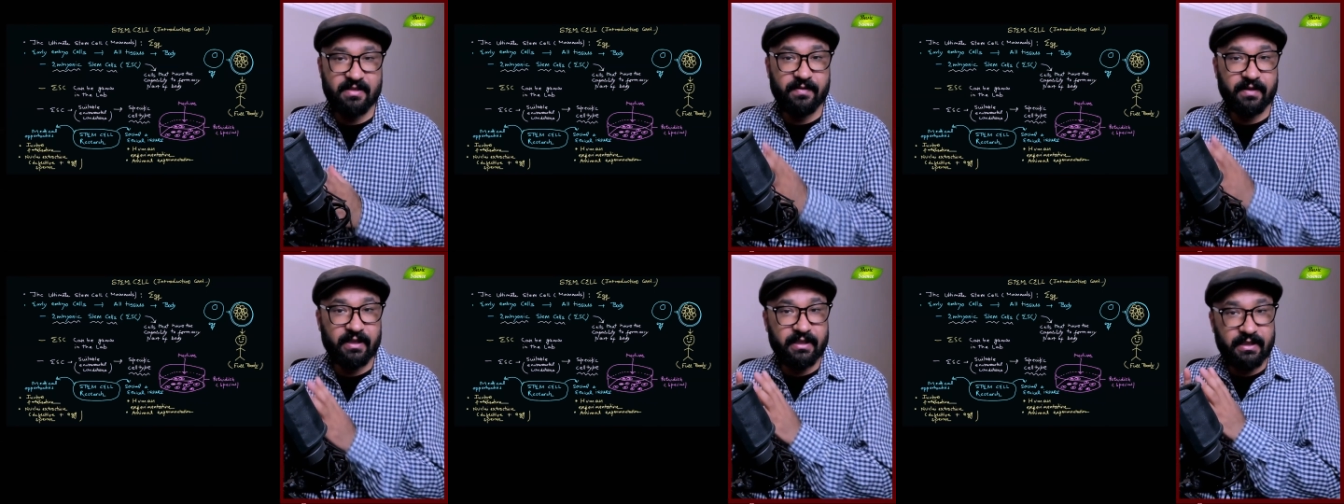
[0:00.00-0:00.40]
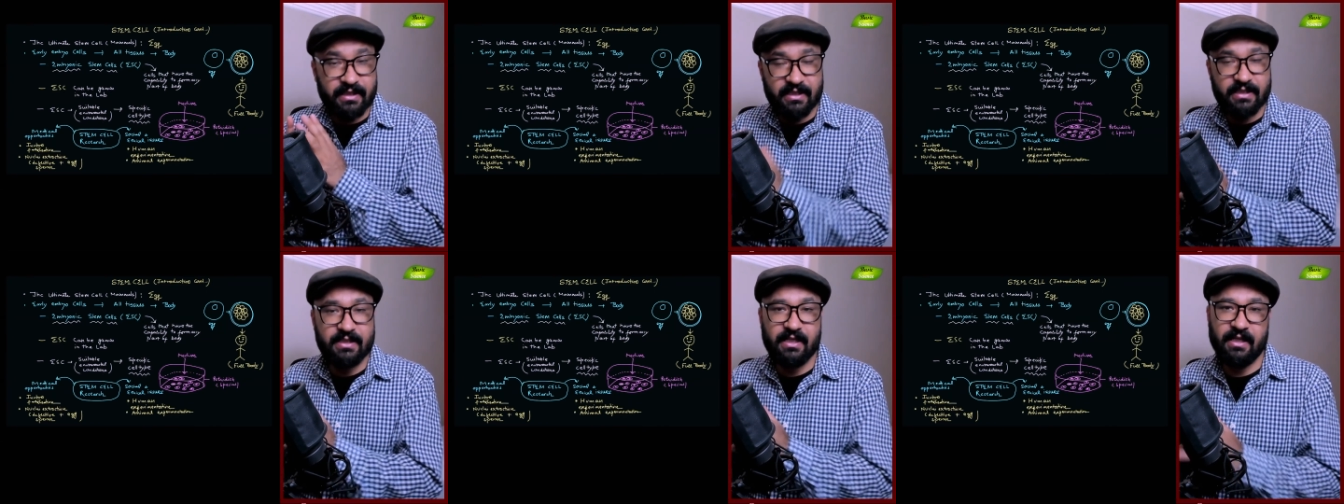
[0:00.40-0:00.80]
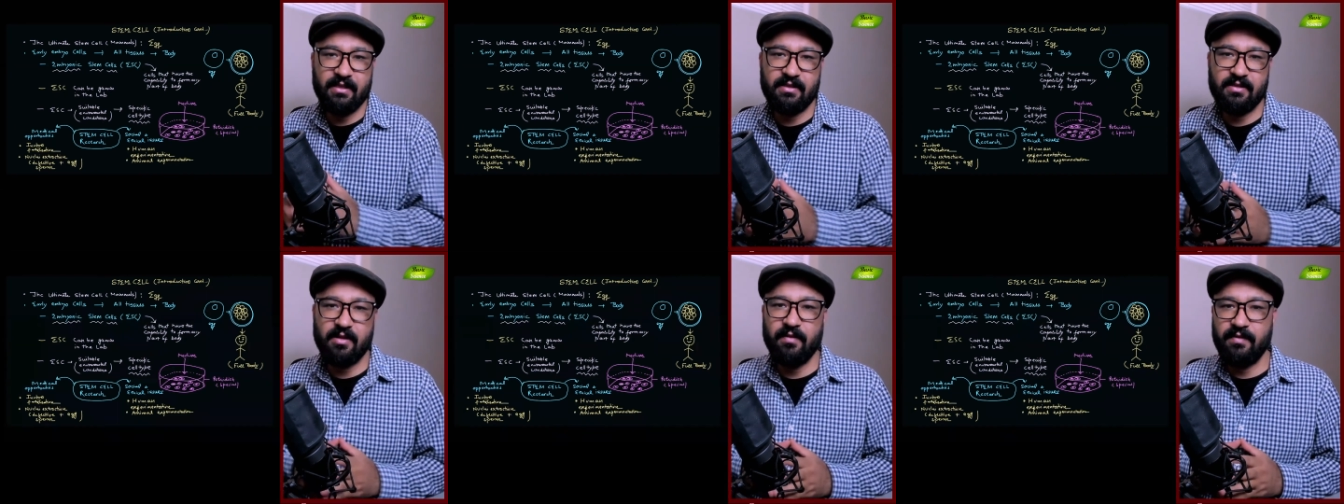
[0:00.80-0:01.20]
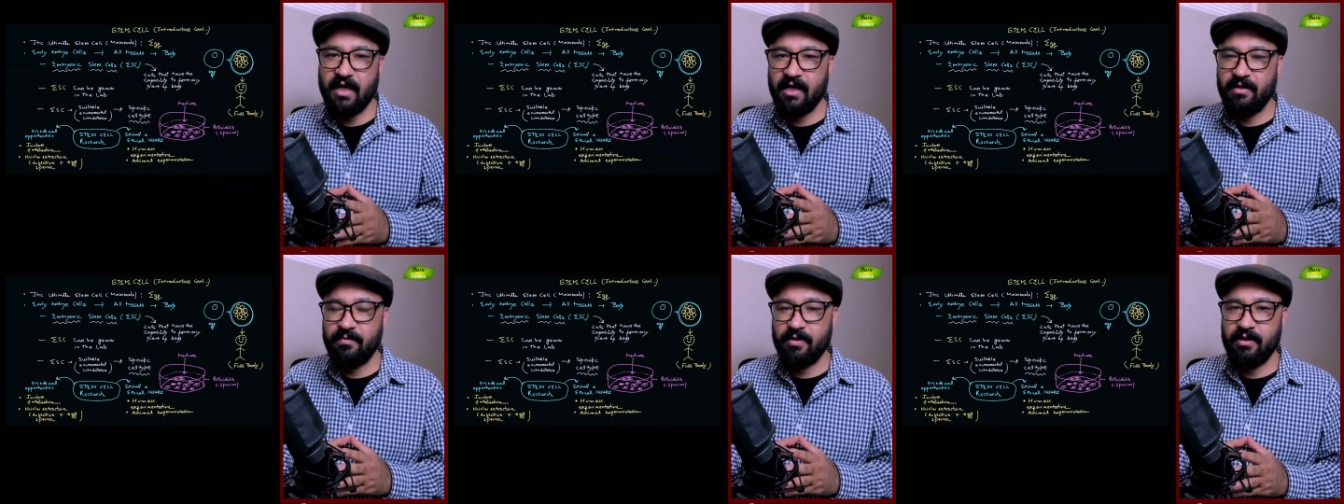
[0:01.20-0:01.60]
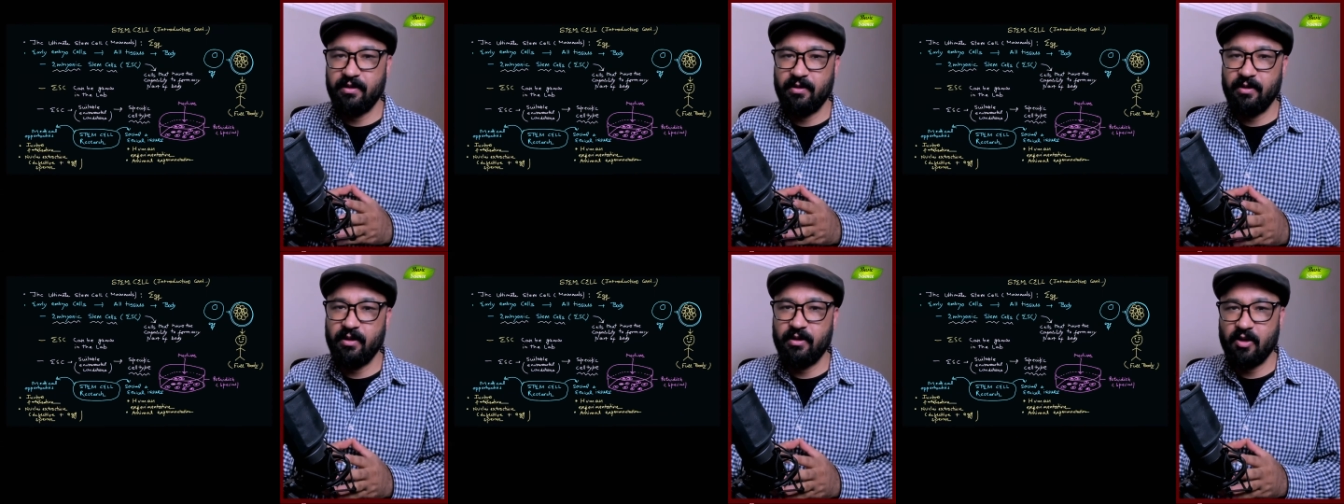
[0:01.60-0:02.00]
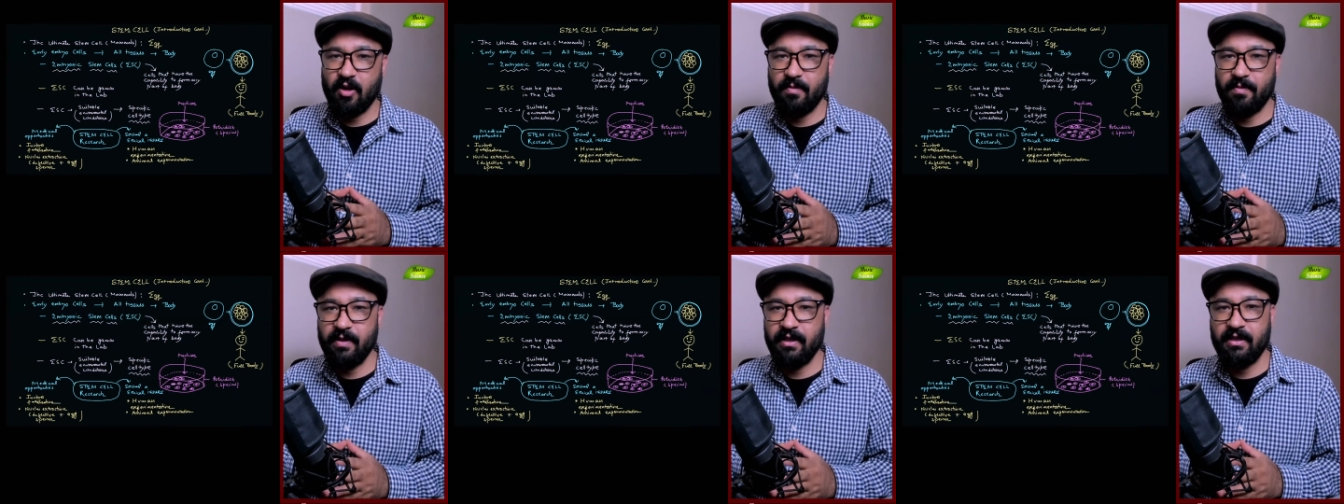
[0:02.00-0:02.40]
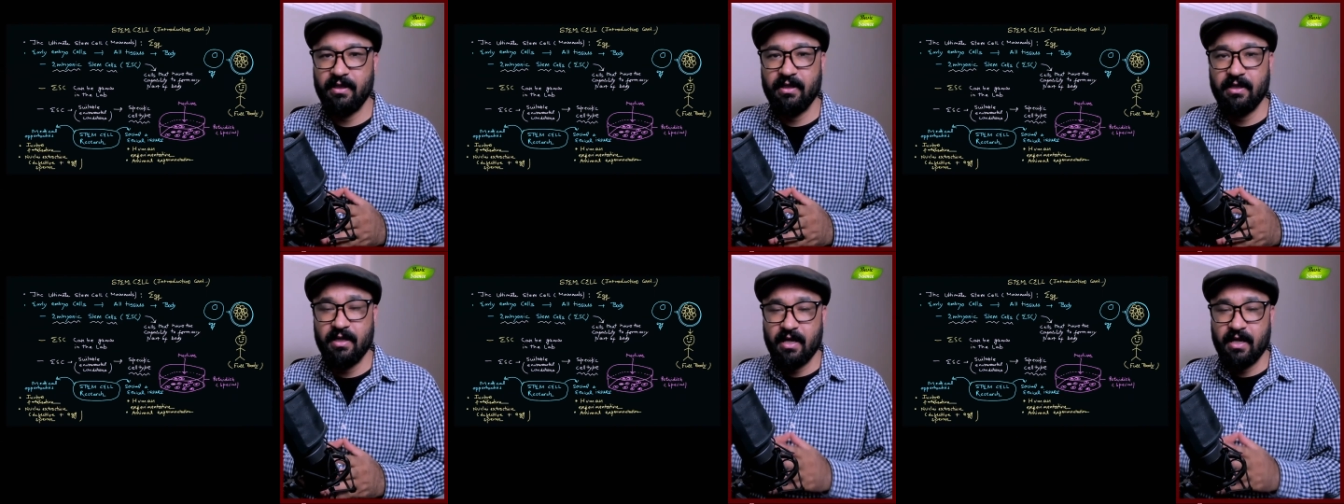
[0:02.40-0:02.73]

details of that particular topic,